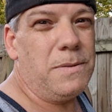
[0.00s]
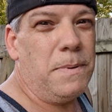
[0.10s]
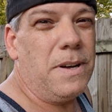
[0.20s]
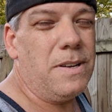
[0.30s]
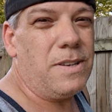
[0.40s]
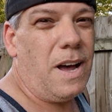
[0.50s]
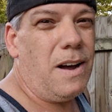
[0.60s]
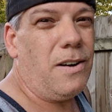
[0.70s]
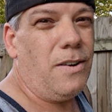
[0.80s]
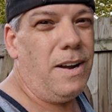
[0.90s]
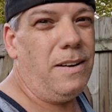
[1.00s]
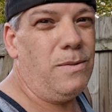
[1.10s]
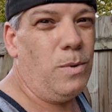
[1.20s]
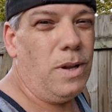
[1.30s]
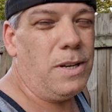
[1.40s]
because concrete
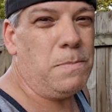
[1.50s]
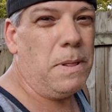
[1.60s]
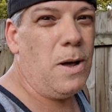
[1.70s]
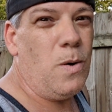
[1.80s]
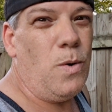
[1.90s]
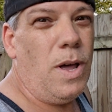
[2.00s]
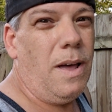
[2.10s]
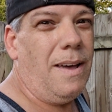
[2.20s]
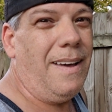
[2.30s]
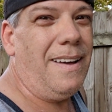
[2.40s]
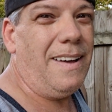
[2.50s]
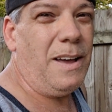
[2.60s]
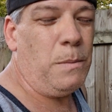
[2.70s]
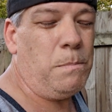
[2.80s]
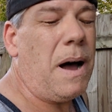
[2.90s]
will explode.
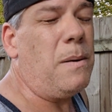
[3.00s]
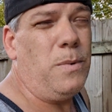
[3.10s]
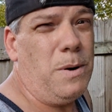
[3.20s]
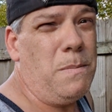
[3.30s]
It'll pop real